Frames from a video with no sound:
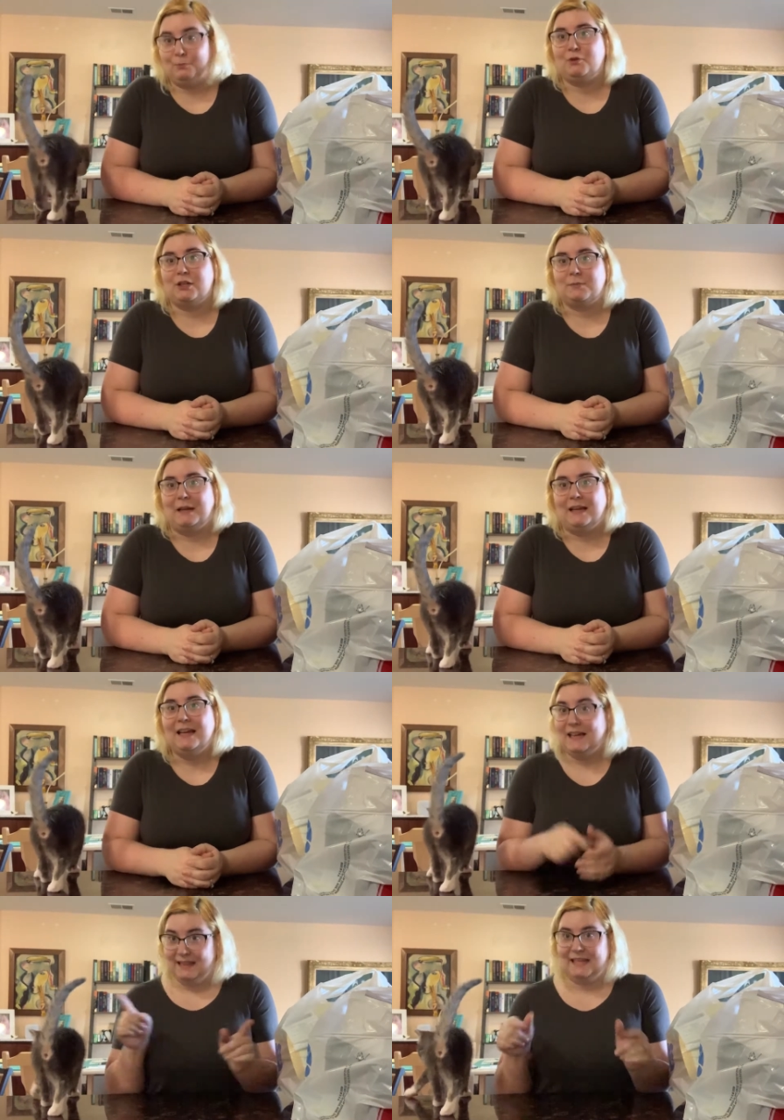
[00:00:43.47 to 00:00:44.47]
trust me,
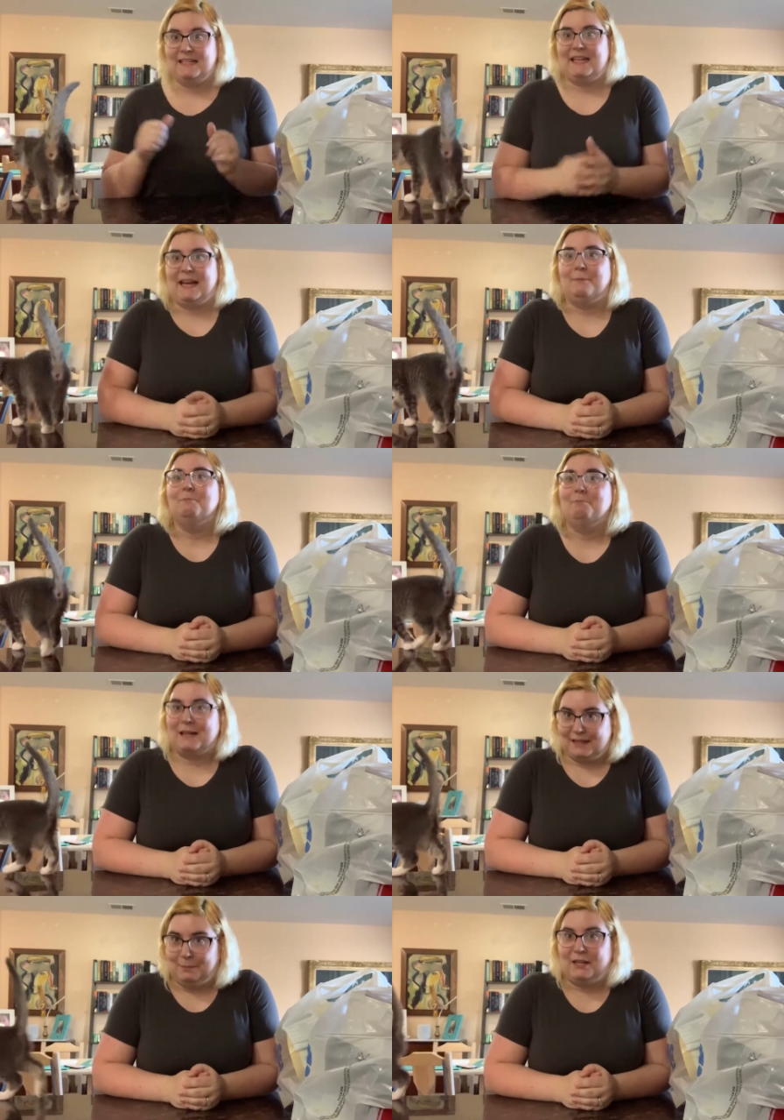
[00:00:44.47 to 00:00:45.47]
they stay.
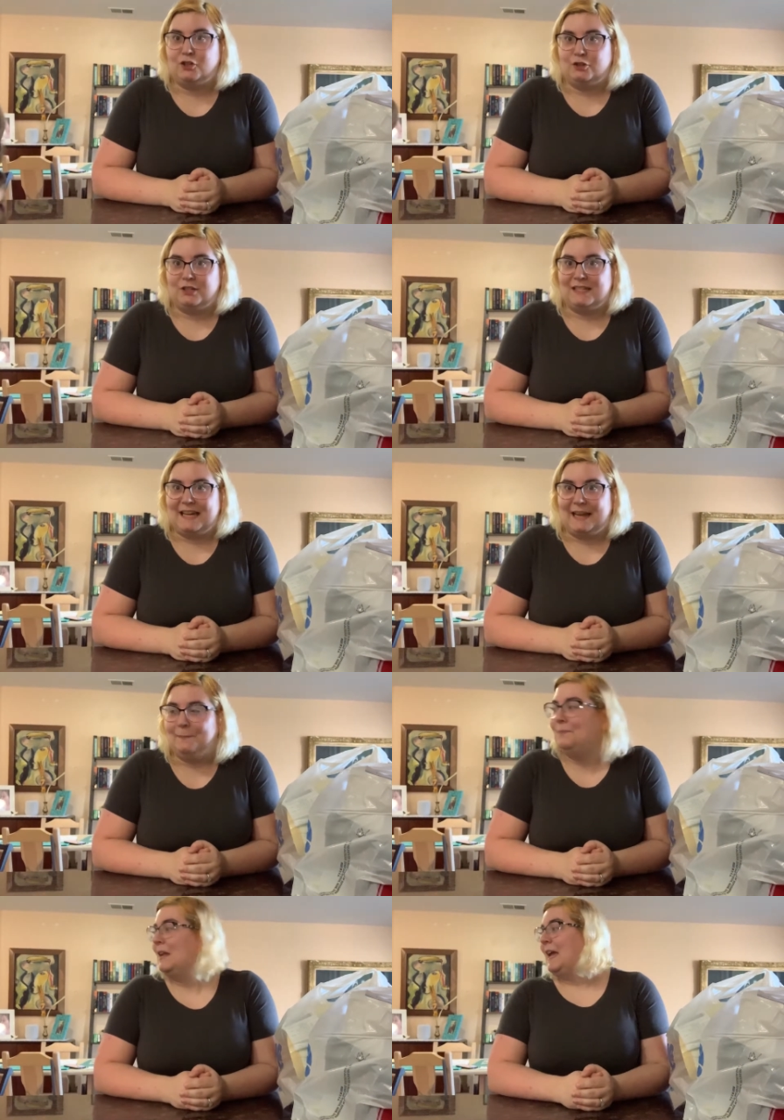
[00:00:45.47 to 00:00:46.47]
My, my children stay.
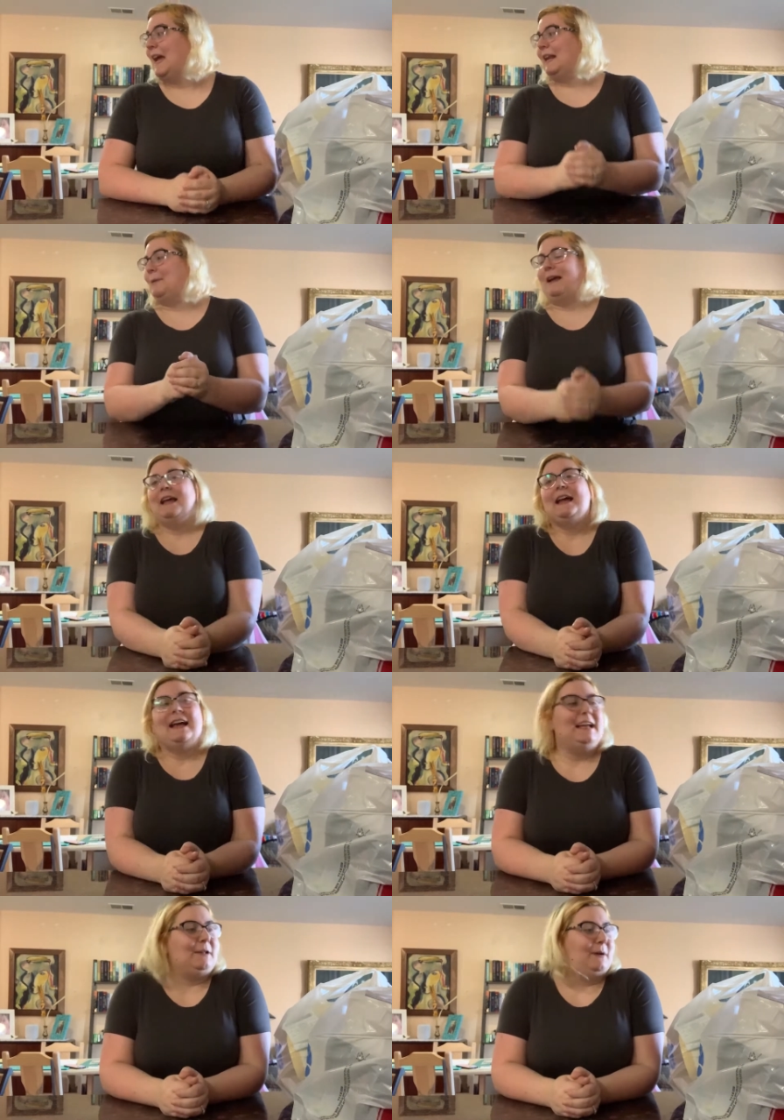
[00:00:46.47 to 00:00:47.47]
Anyway,
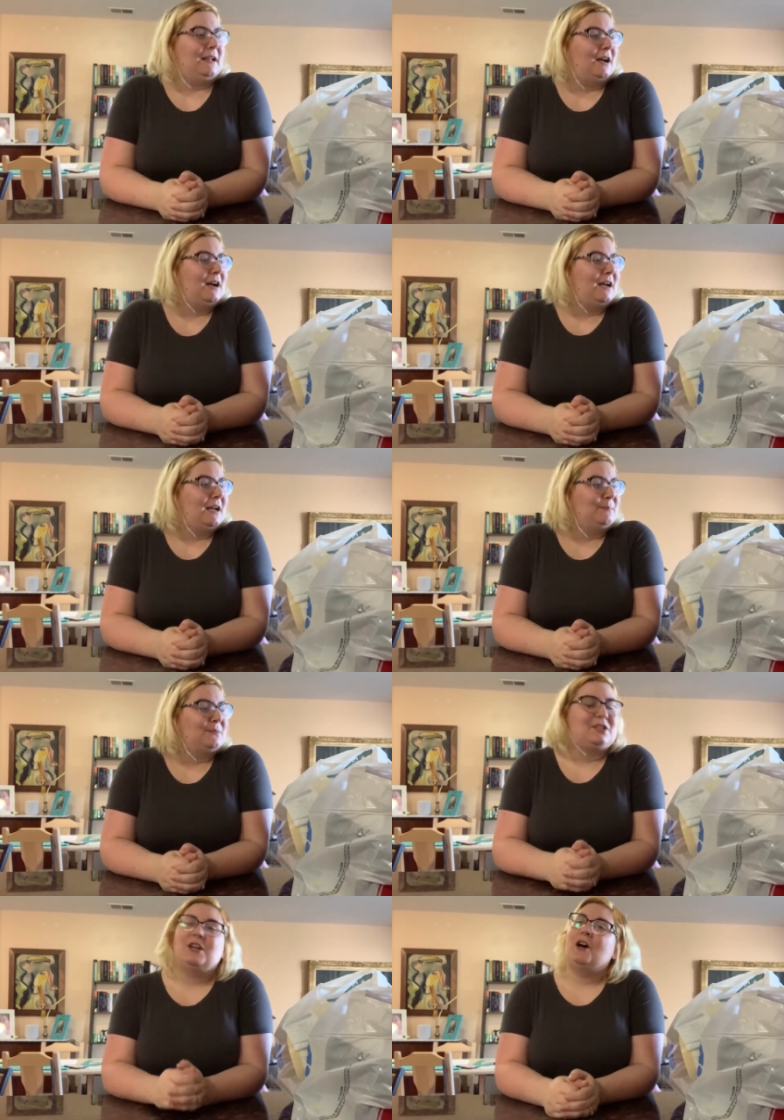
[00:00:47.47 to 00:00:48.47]
anyway, um,
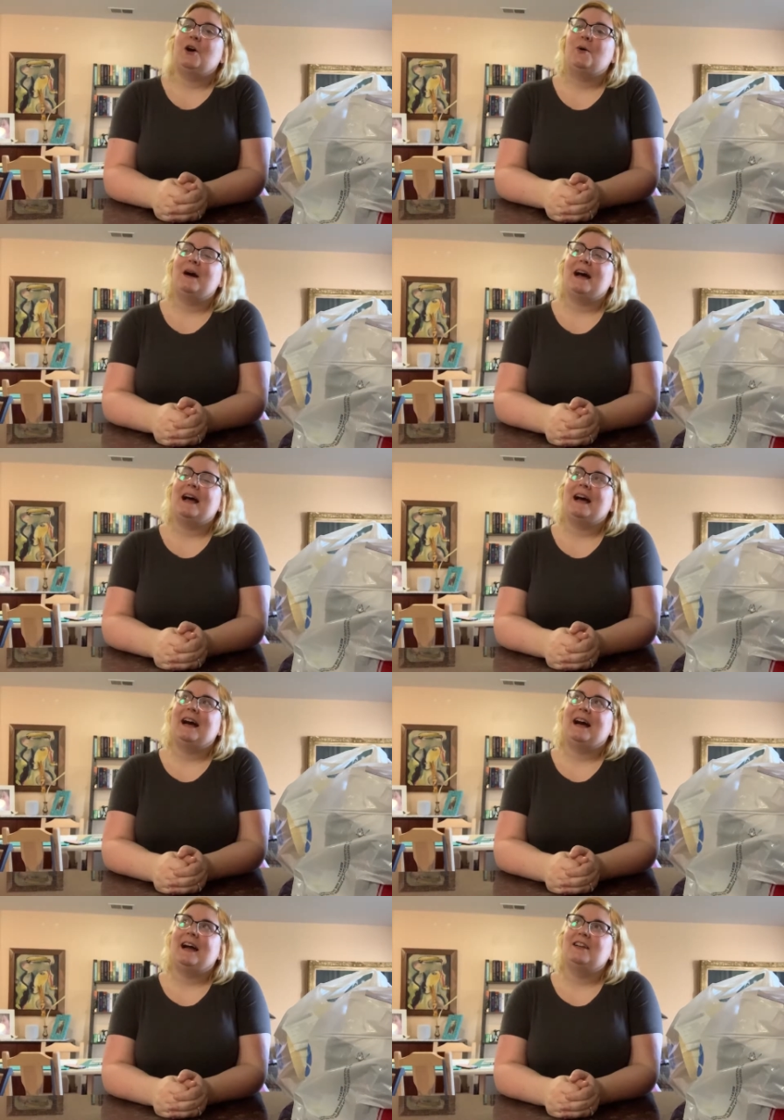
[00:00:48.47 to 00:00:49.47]
so
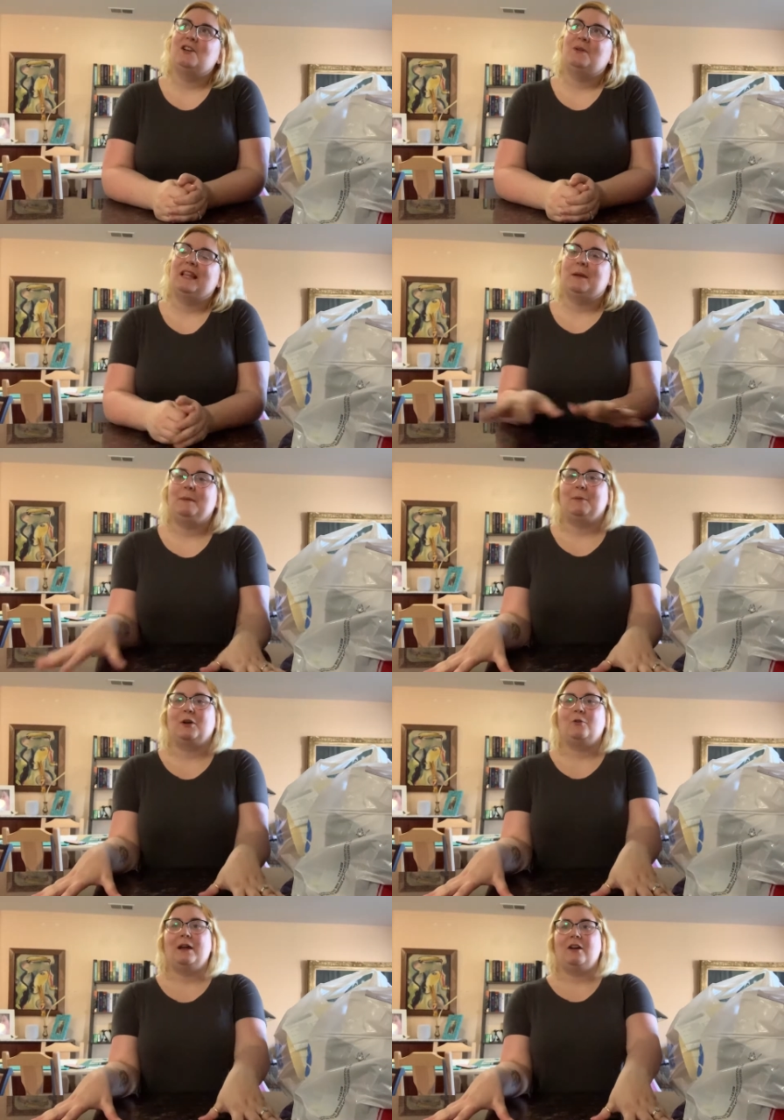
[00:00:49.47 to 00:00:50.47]
I know a lot of people
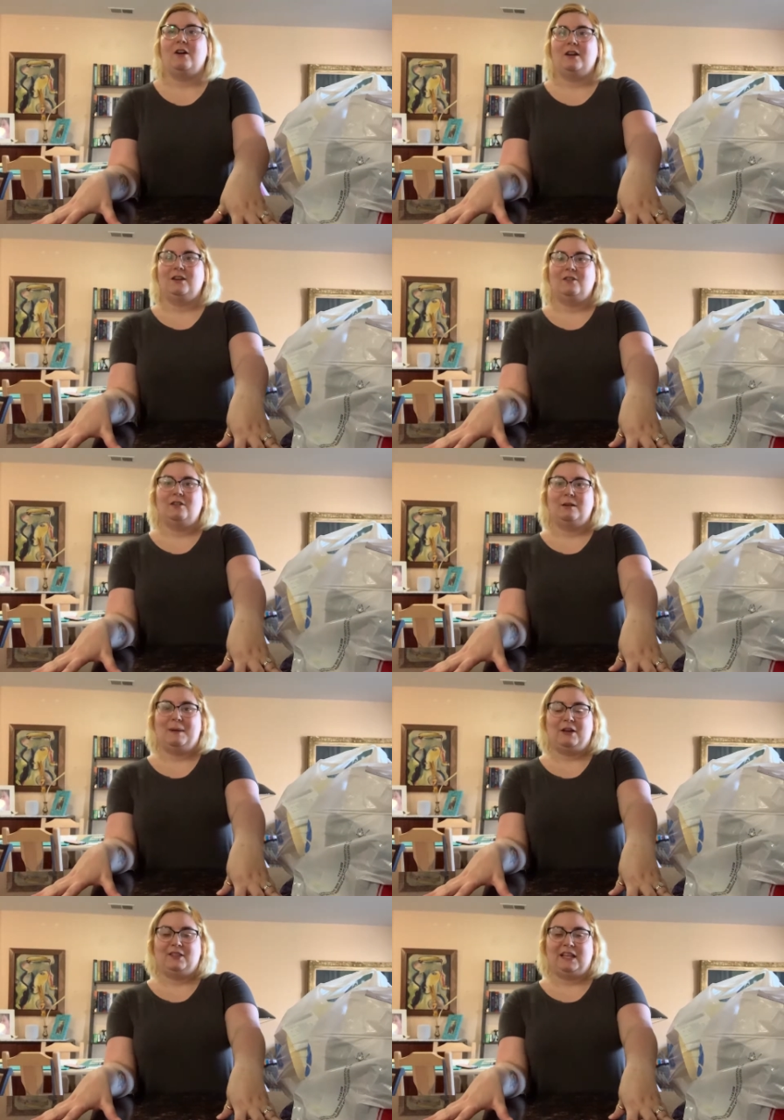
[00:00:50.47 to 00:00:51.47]
are going on and on
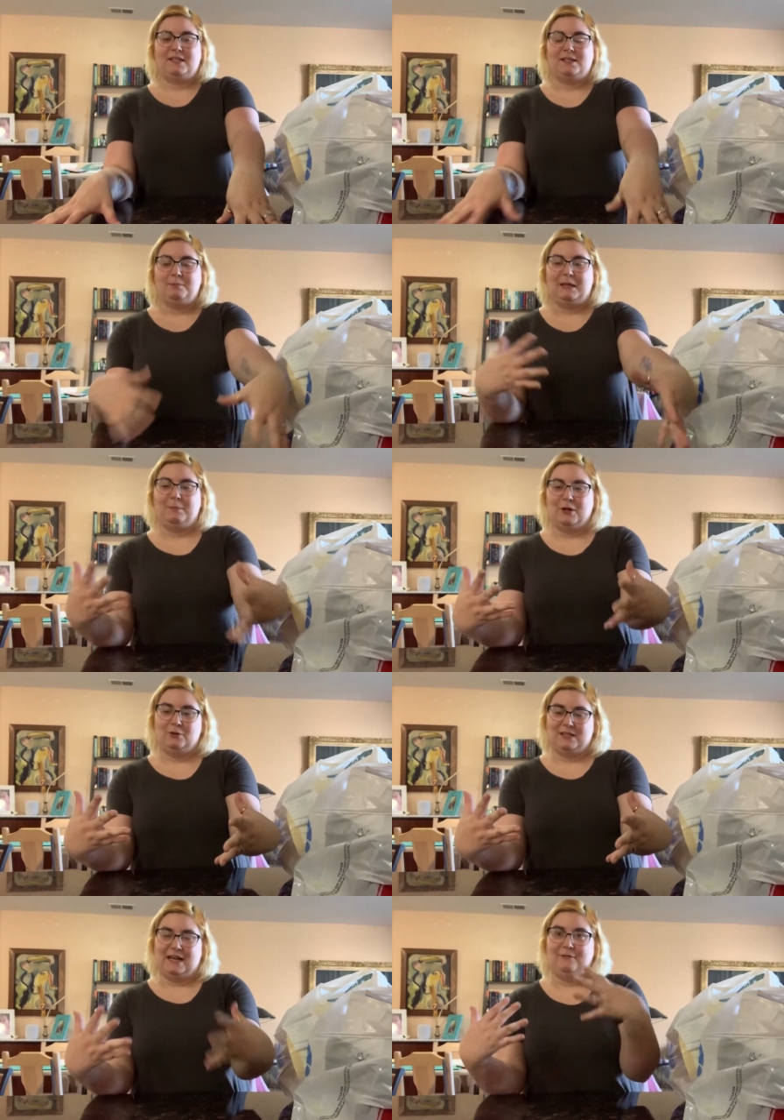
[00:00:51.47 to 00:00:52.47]
about these
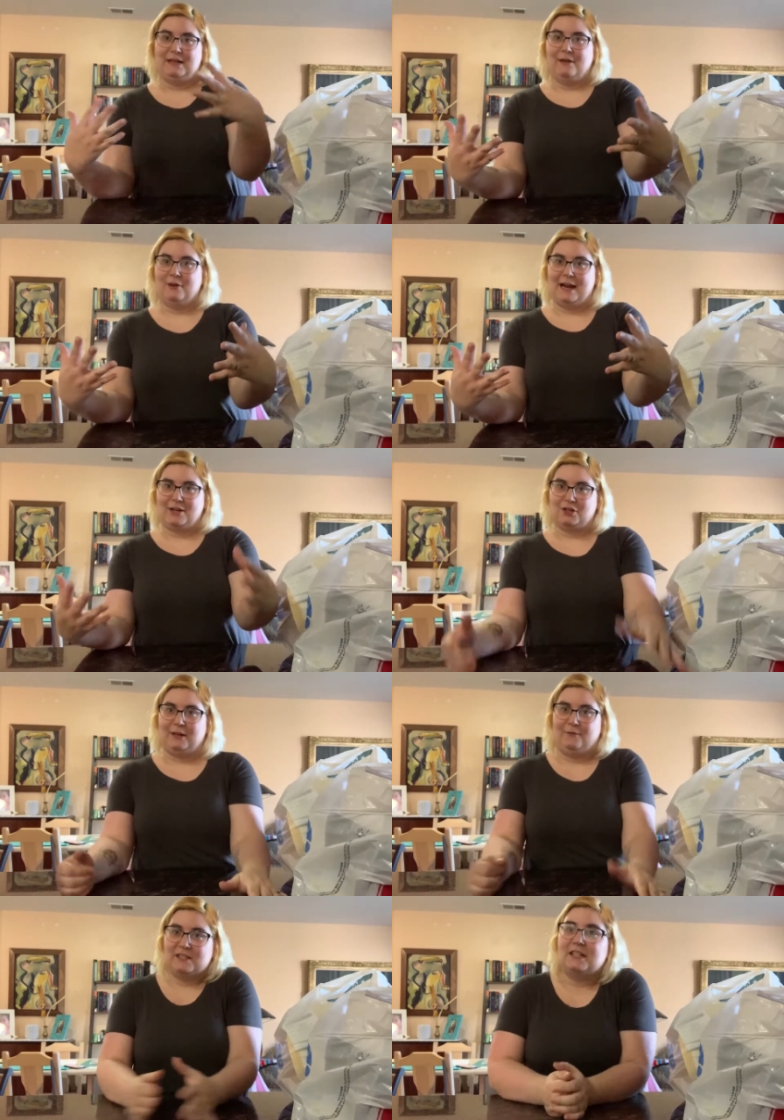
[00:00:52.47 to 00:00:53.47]
amiibos and I've never
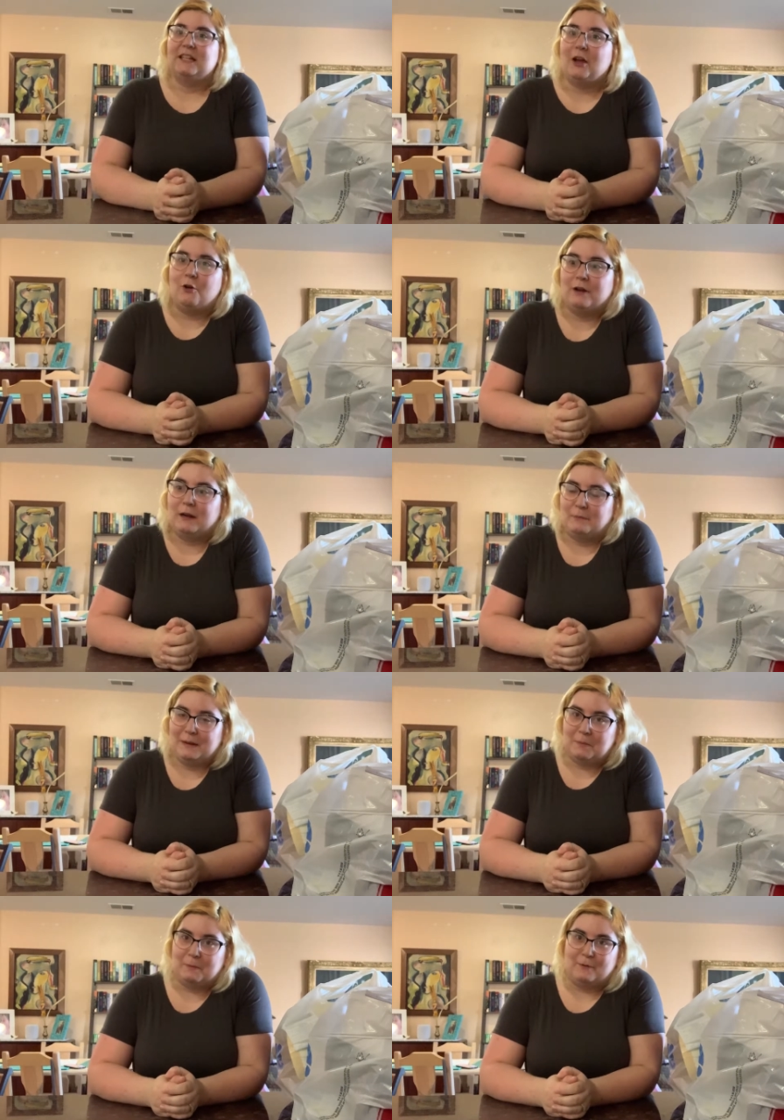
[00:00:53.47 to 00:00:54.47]
actually physically owned an
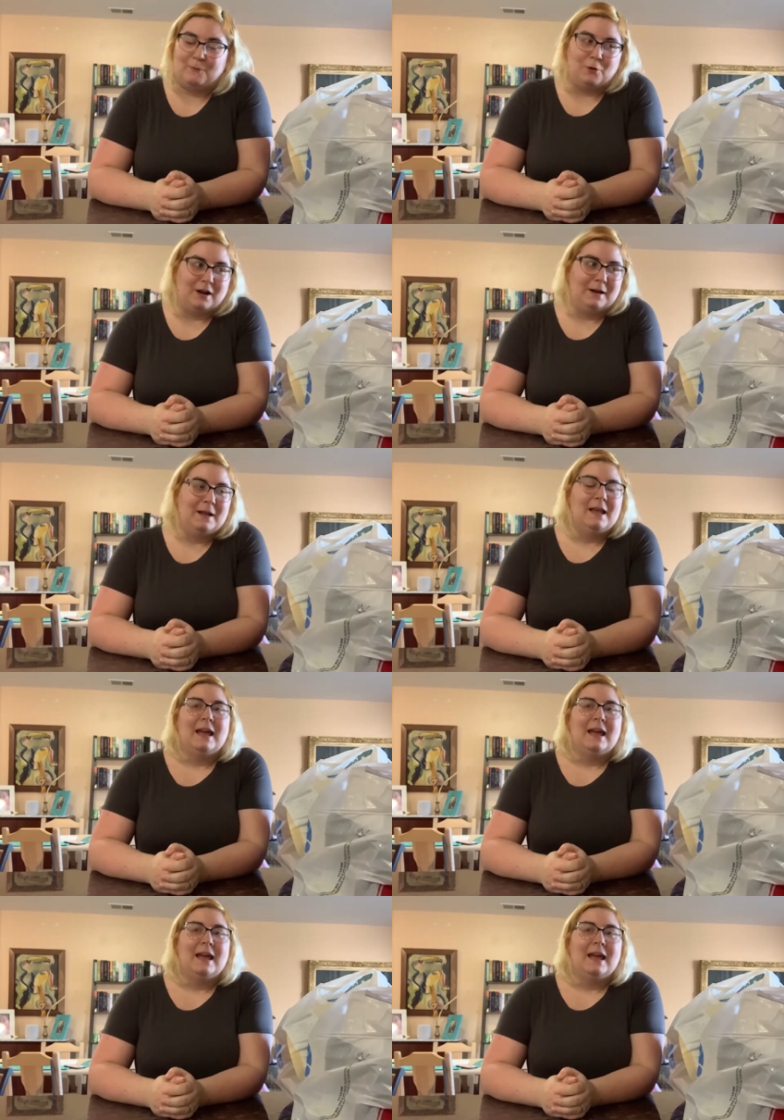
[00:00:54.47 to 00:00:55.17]
amiibo before.